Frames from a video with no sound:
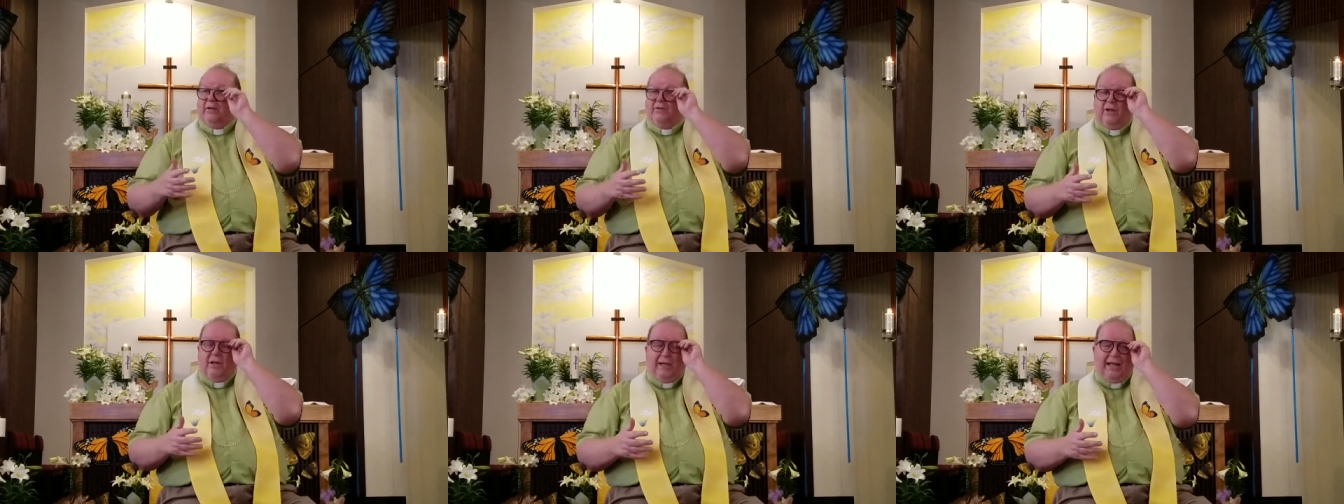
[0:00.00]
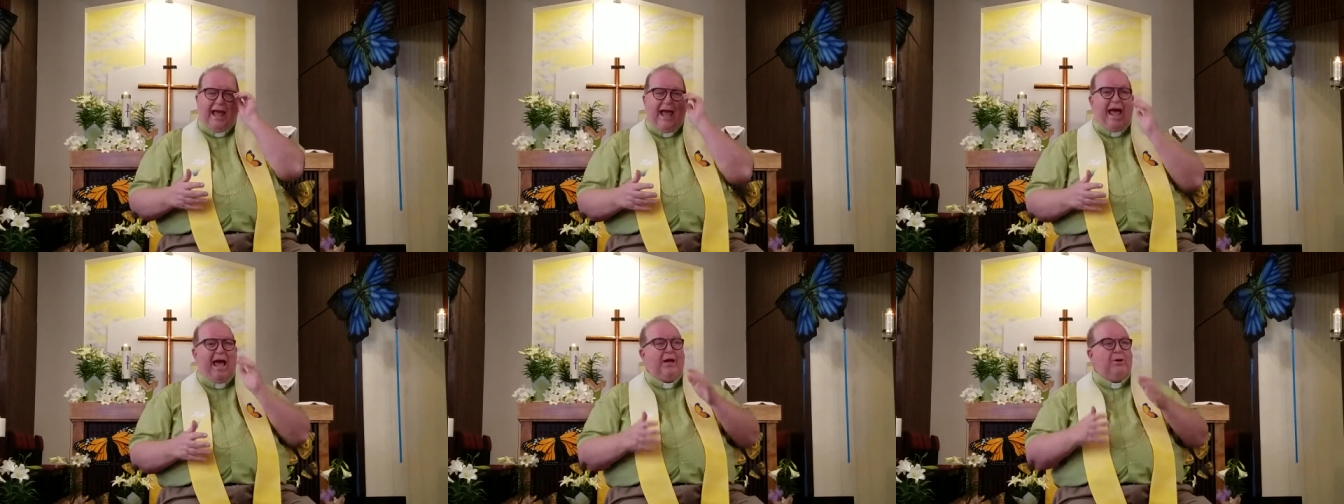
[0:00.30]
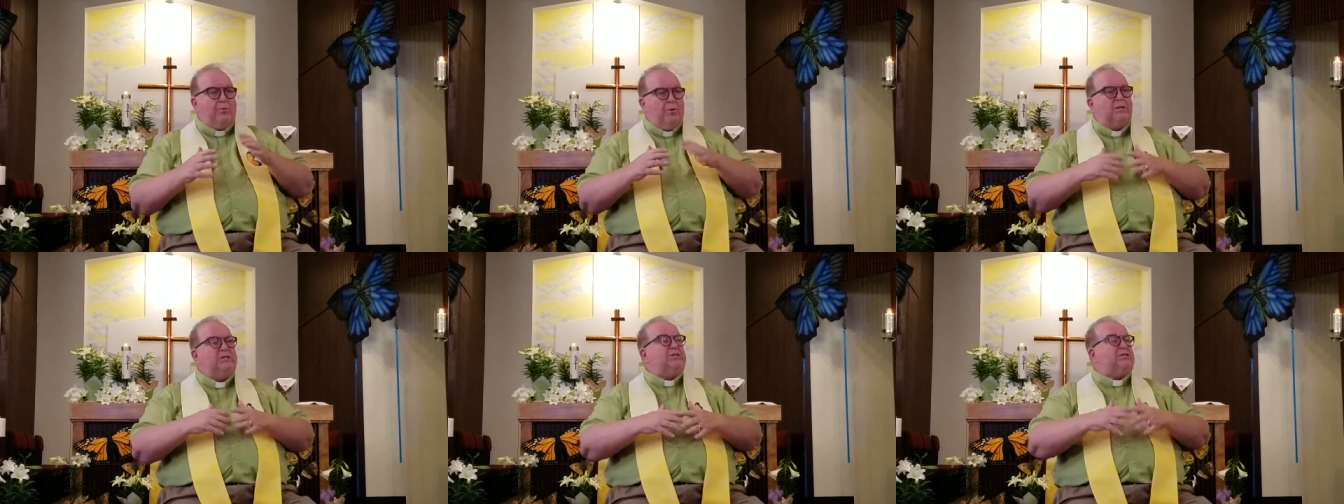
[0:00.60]
the
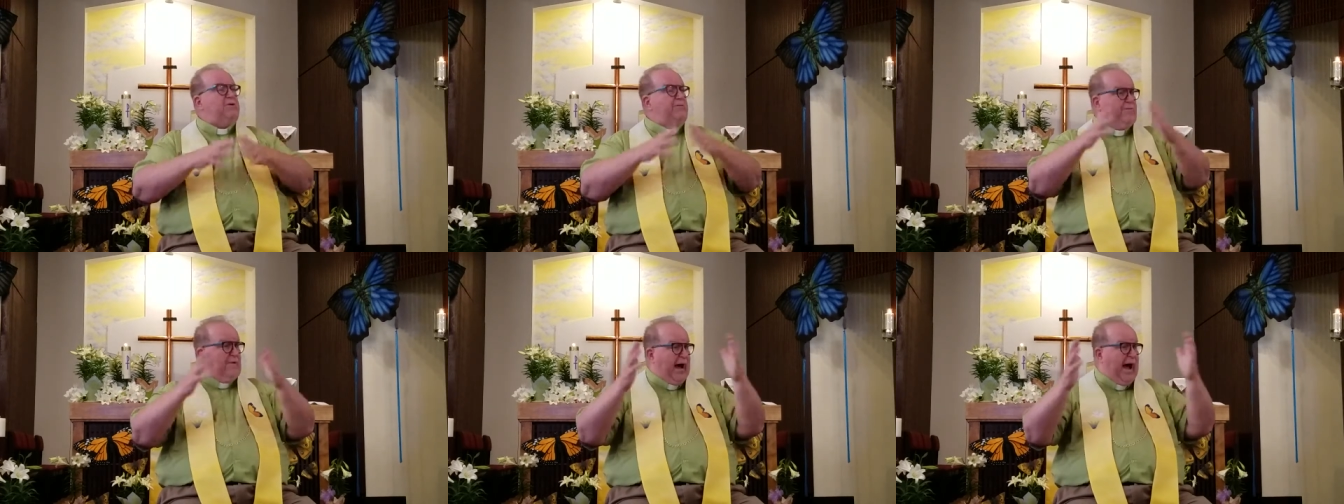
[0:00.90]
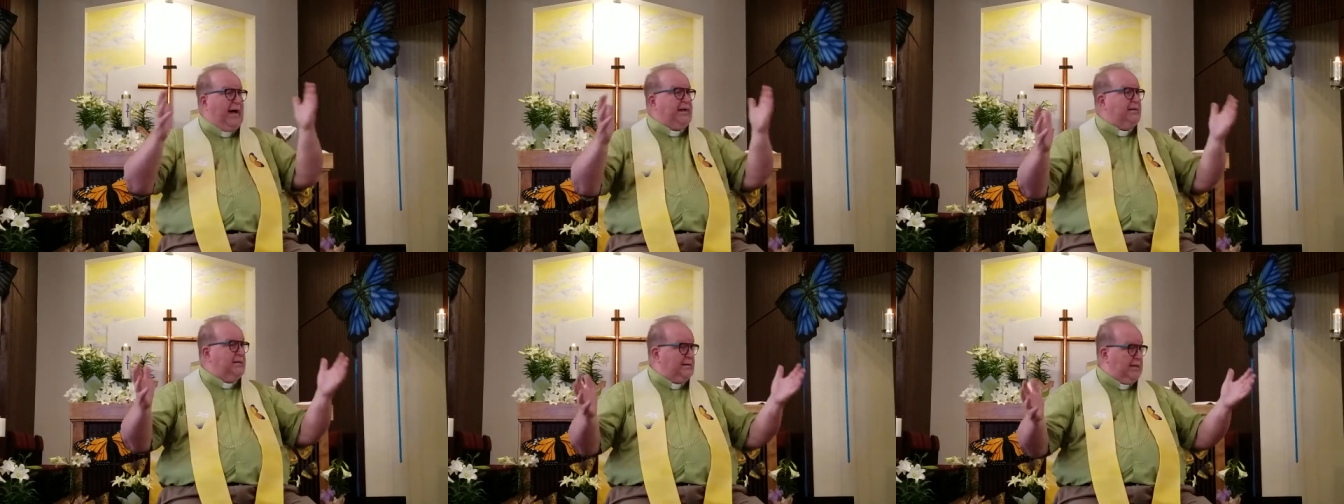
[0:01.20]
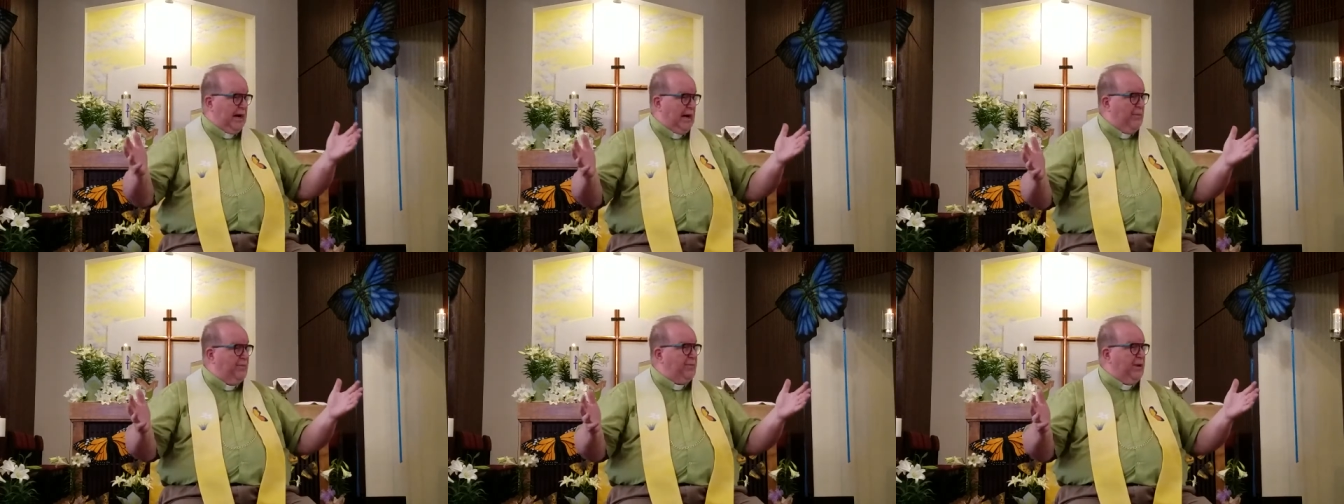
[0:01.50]
land was
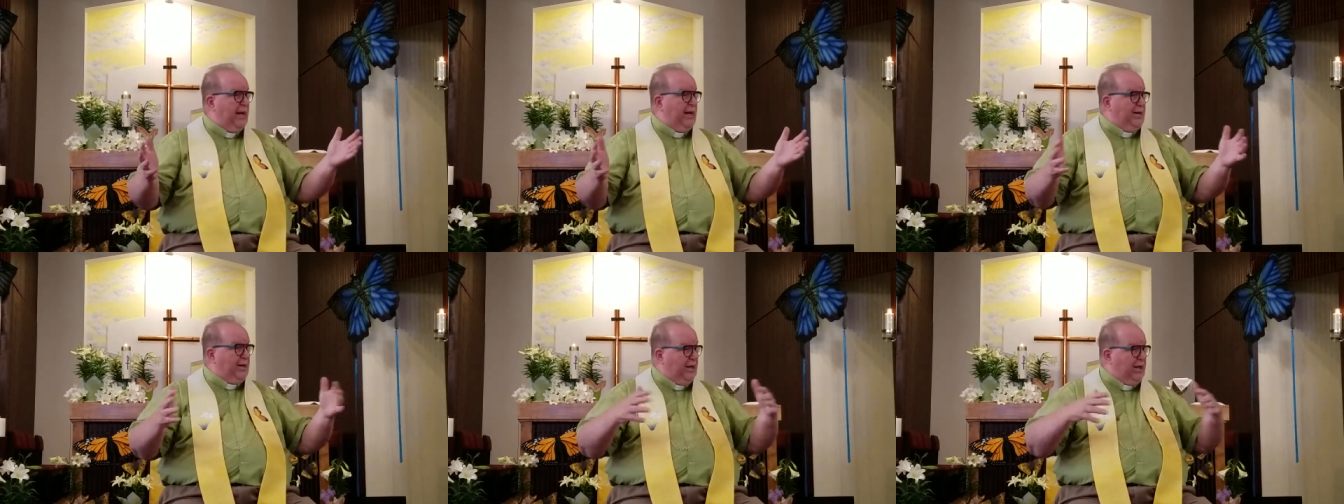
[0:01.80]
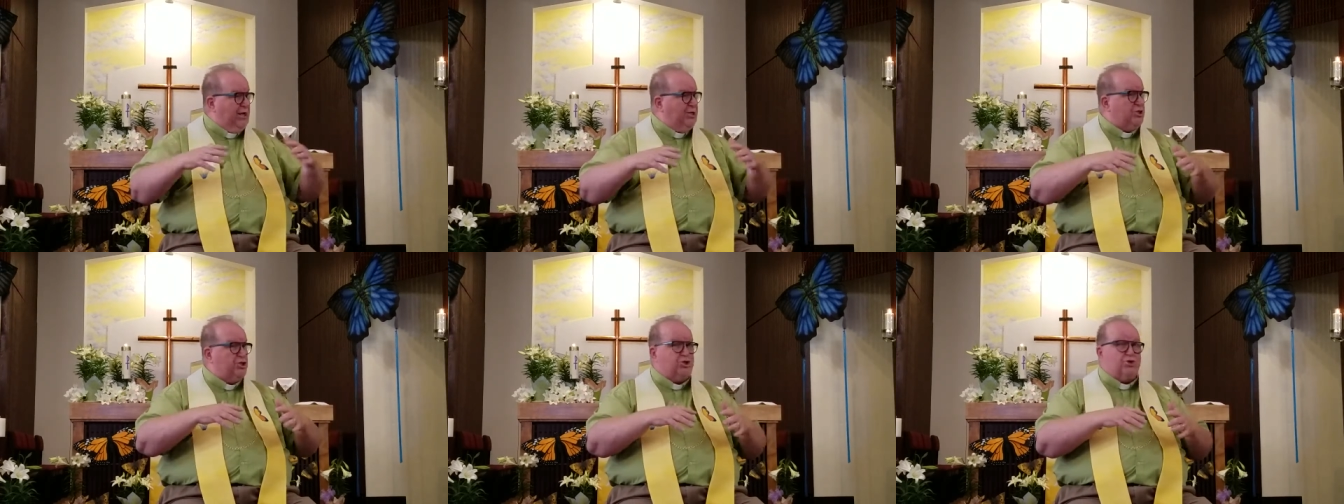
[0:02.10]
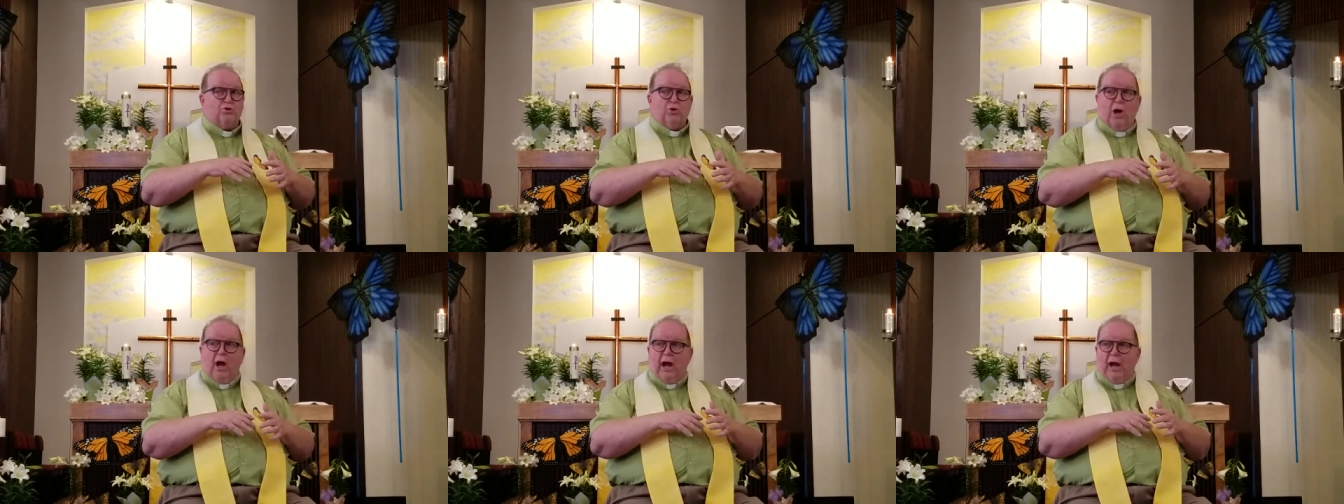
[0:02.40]
divided up and each
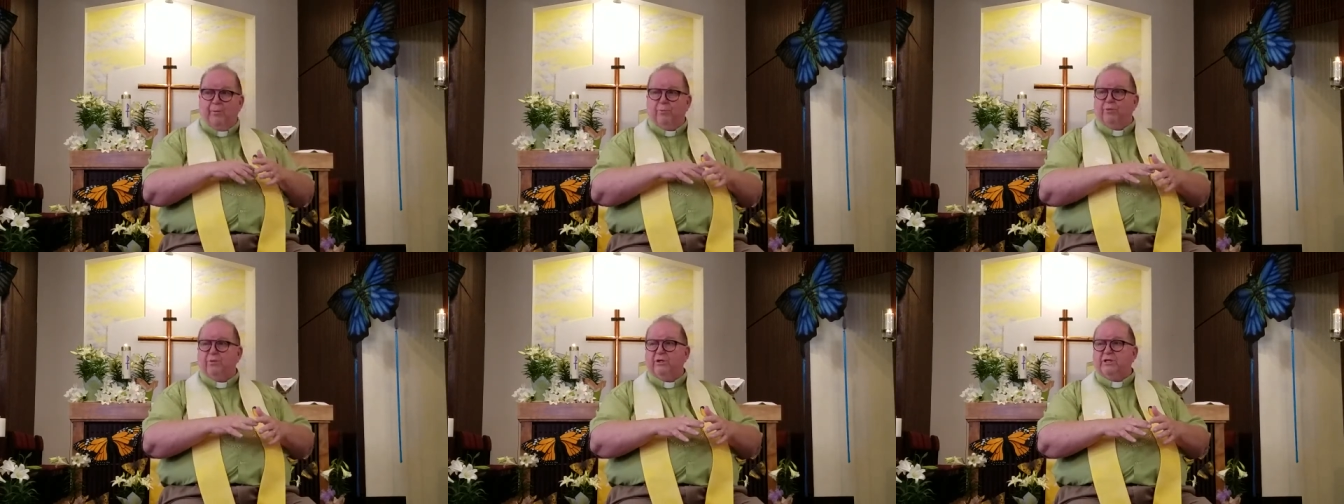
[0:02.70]
tribe